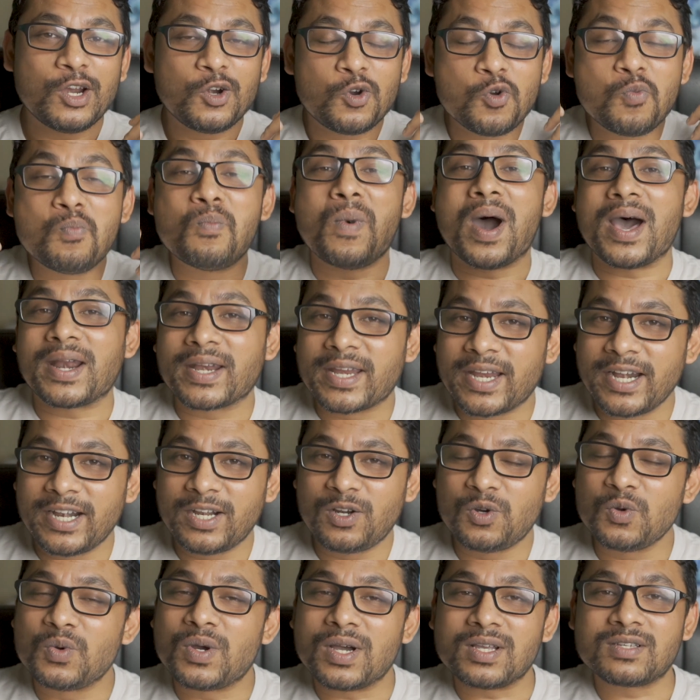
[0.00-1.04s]
to
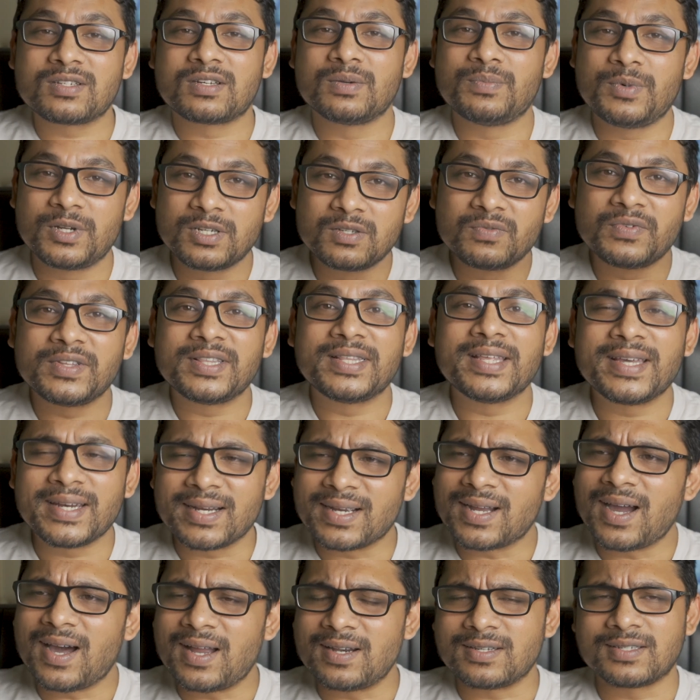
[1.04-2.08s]
market to customers with their
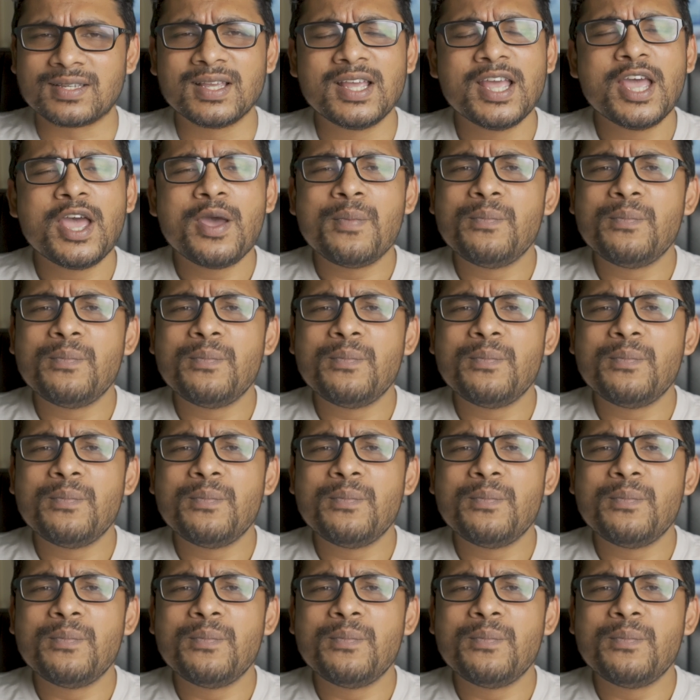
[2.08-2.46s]
cars.